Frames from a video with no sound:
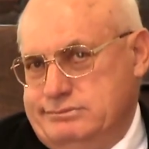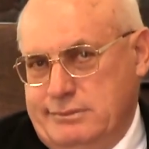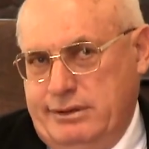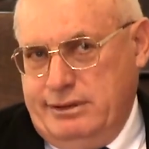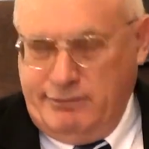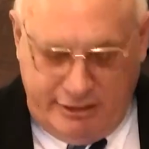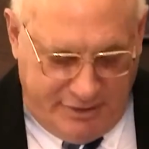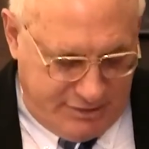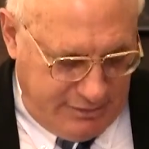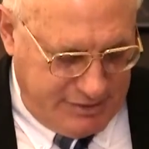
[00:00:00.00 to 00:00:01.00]
"I don't know whether we
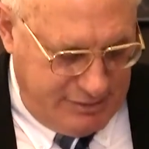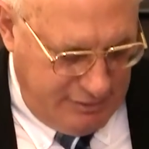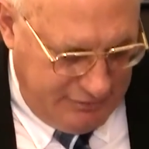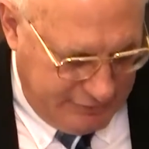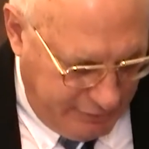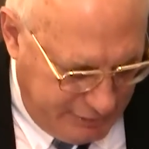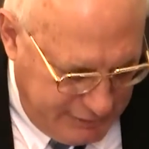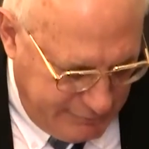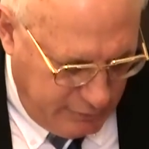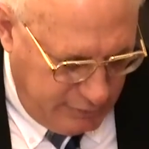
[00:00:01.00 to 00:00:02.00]
should listen to this guy
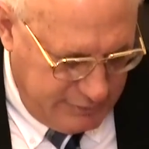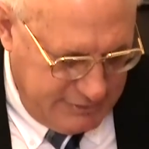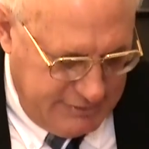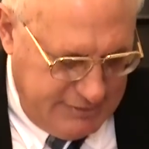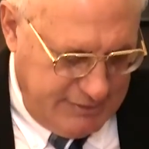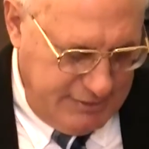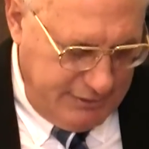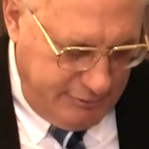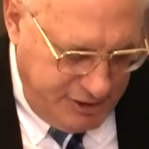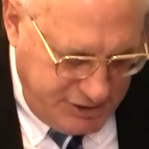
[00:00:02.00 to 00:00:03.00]
anymore."
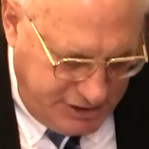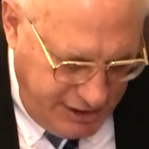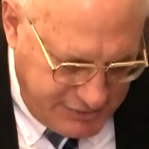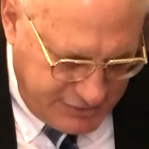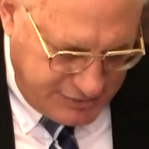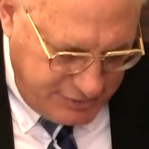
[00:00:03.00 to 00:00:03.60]
And when Jesus